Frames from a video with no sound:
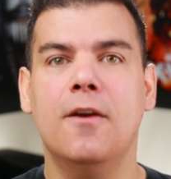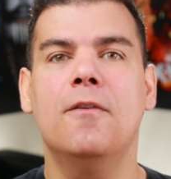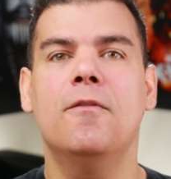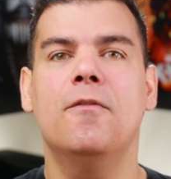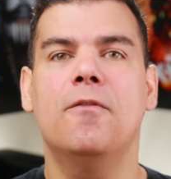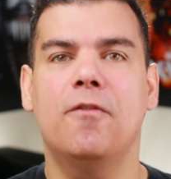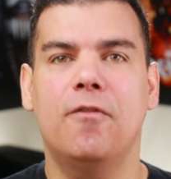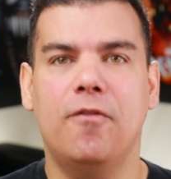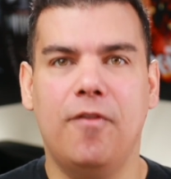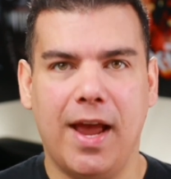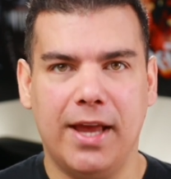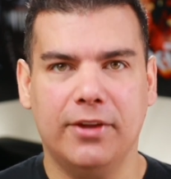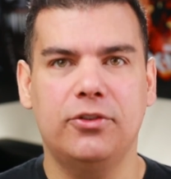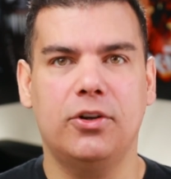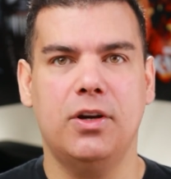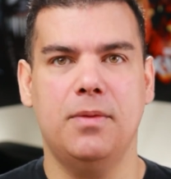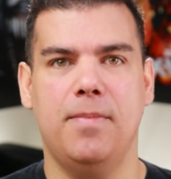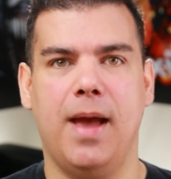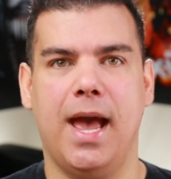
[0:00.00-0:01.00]
faster
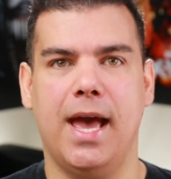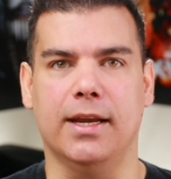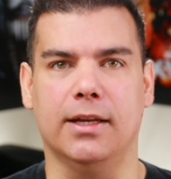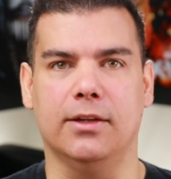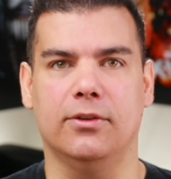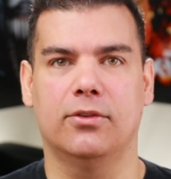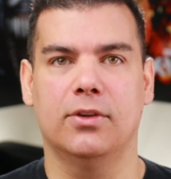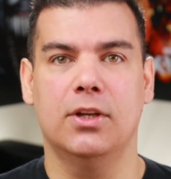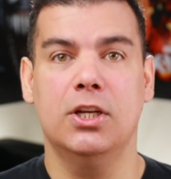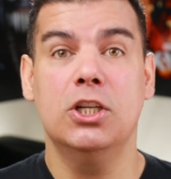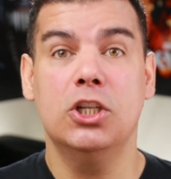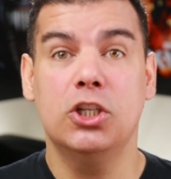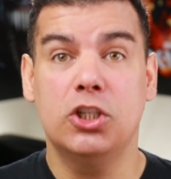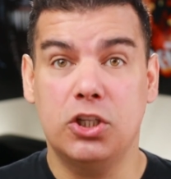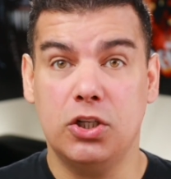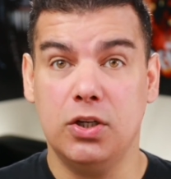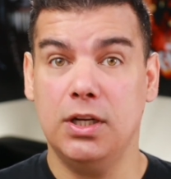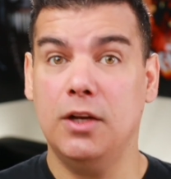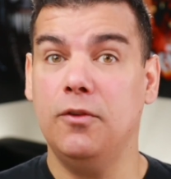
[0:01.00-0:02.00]
embeddings
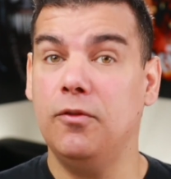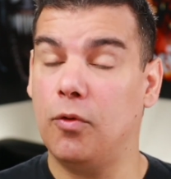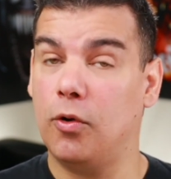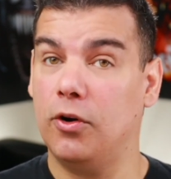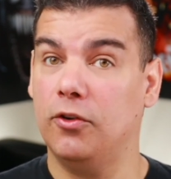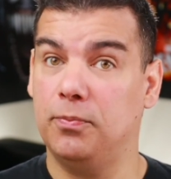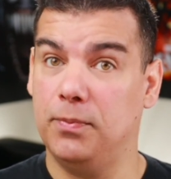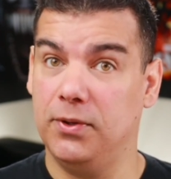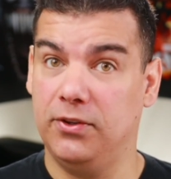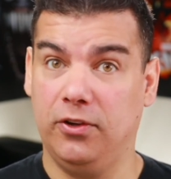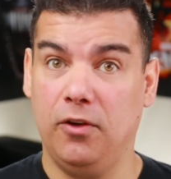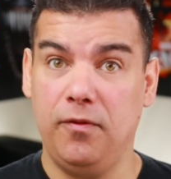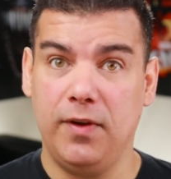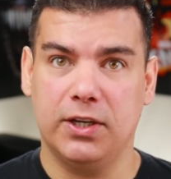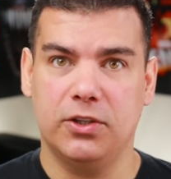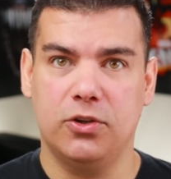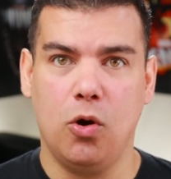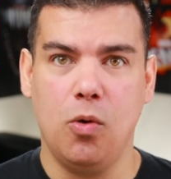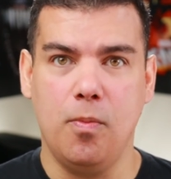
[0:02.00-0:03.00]
tuned for specific
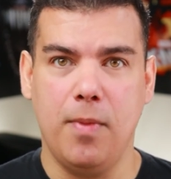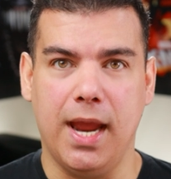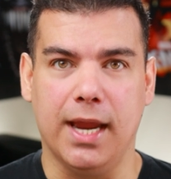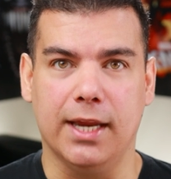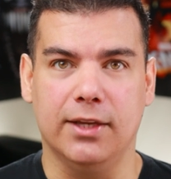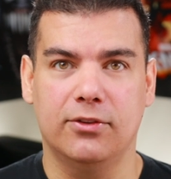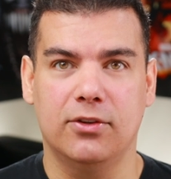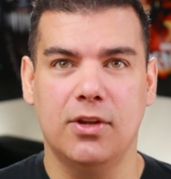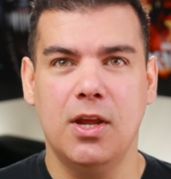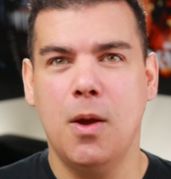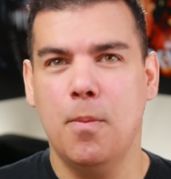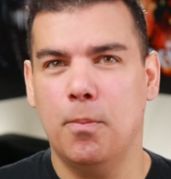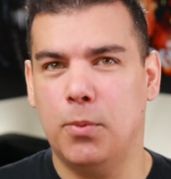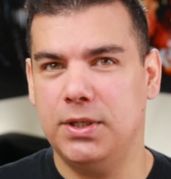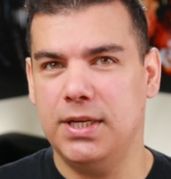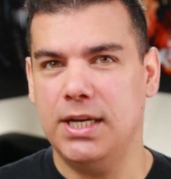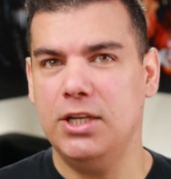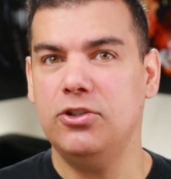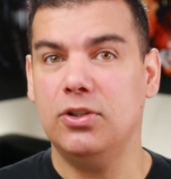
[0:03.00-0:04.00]
domains,
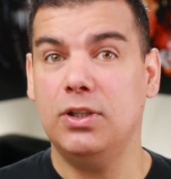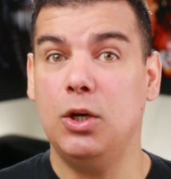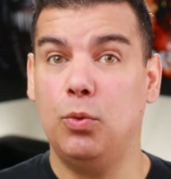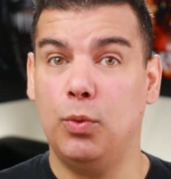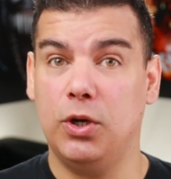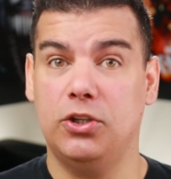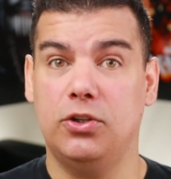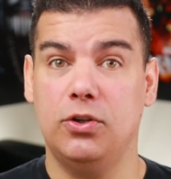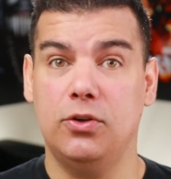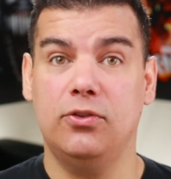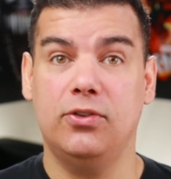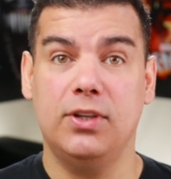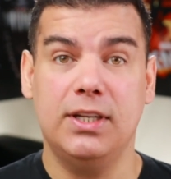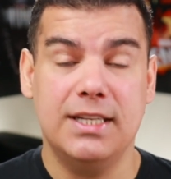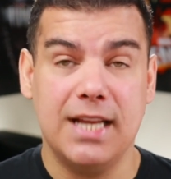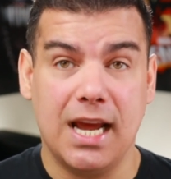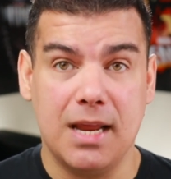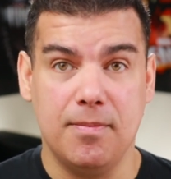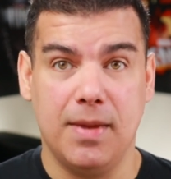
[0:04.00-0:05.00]
potentially reducing
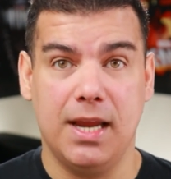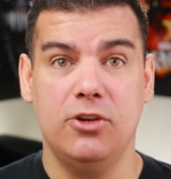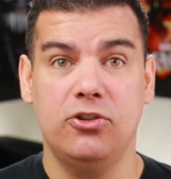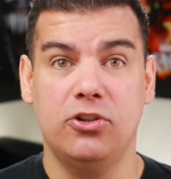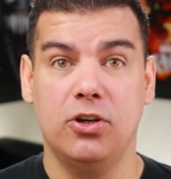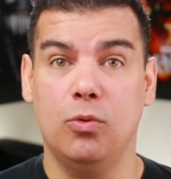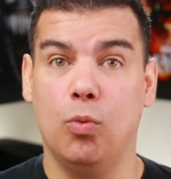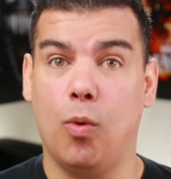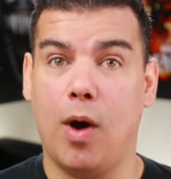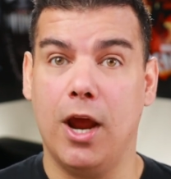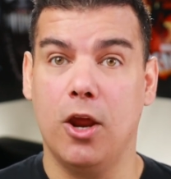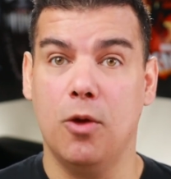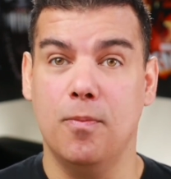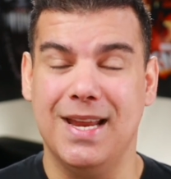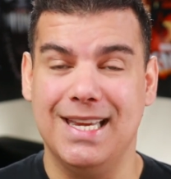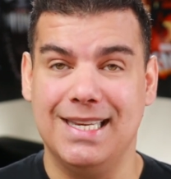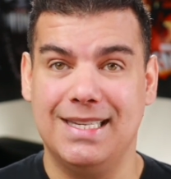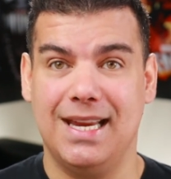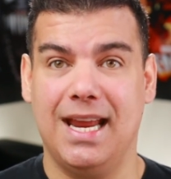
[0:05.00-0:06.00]
dimension while
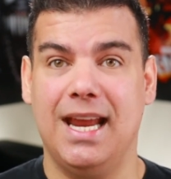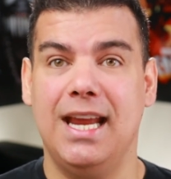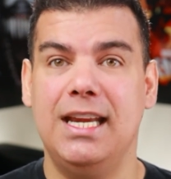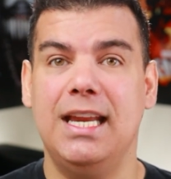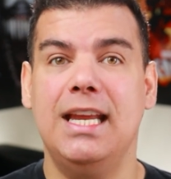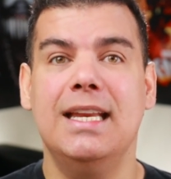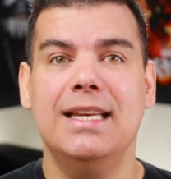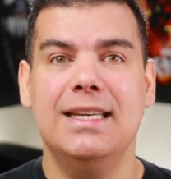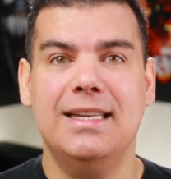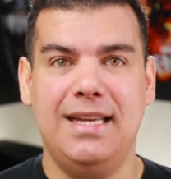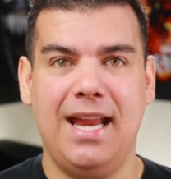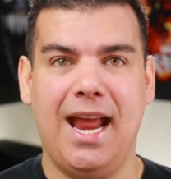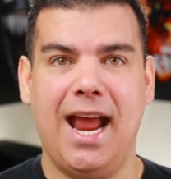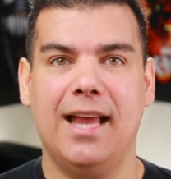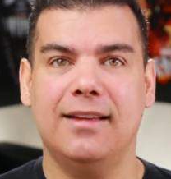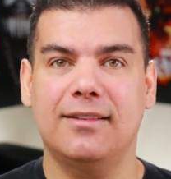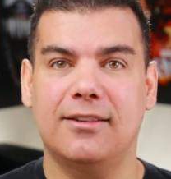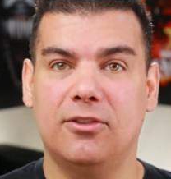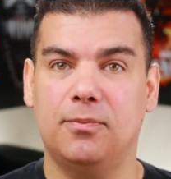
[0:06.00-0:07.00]
maintaining
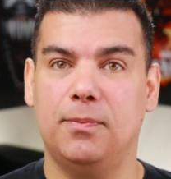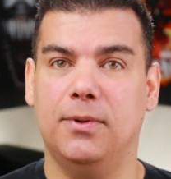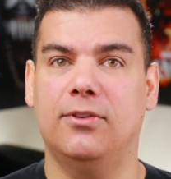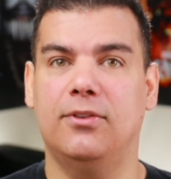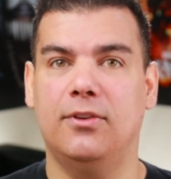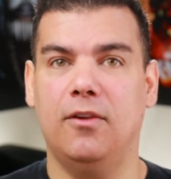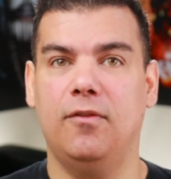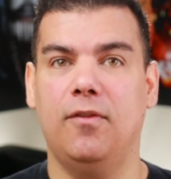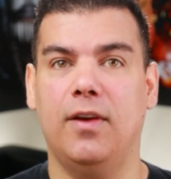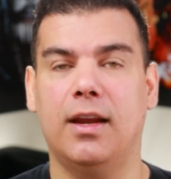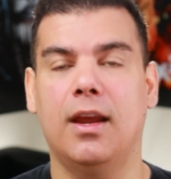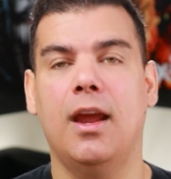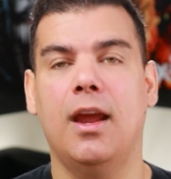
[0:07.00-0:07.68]
task-specific